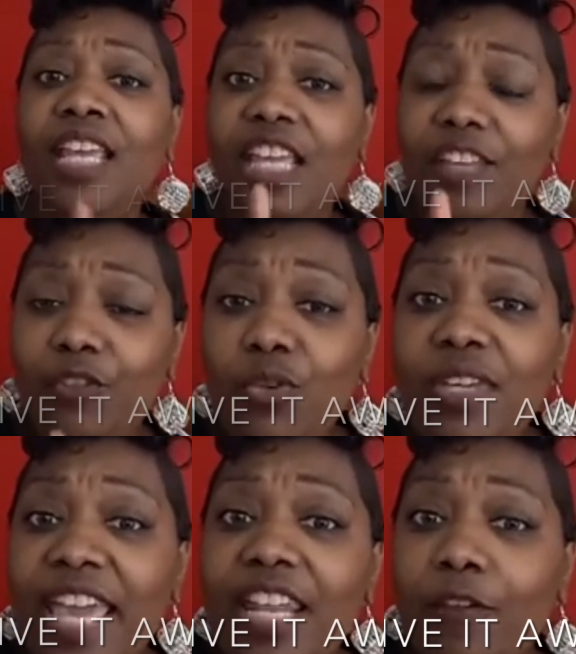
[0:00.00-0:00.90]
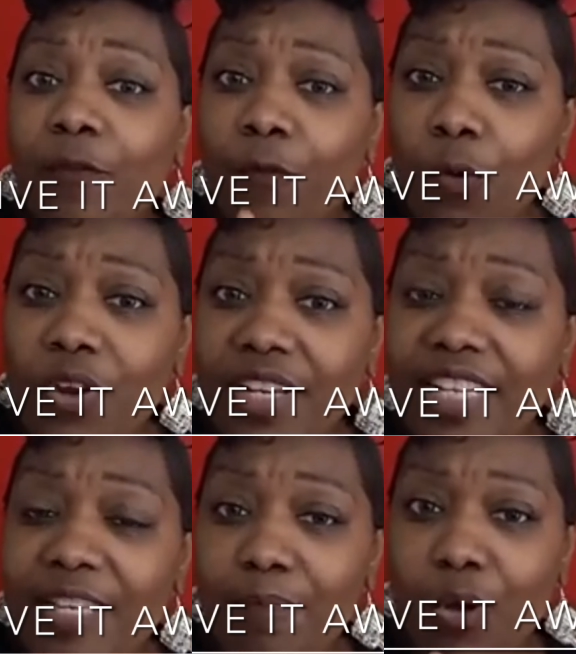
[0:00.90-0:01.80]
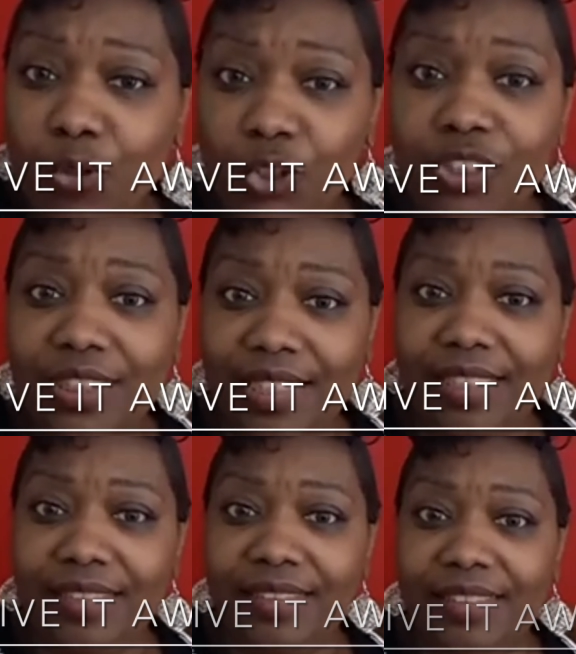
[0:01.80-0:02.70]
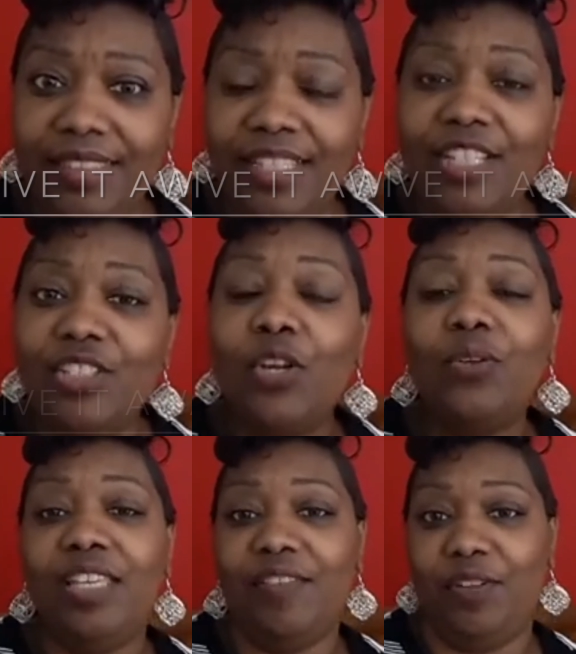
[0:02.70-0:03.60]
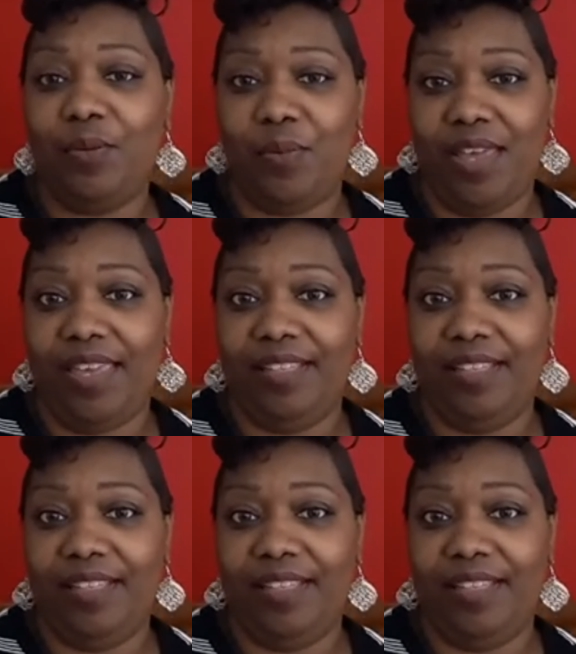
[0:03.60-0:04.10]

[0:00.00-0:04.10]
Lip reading: If you can't afford it emotionally, don't give it away.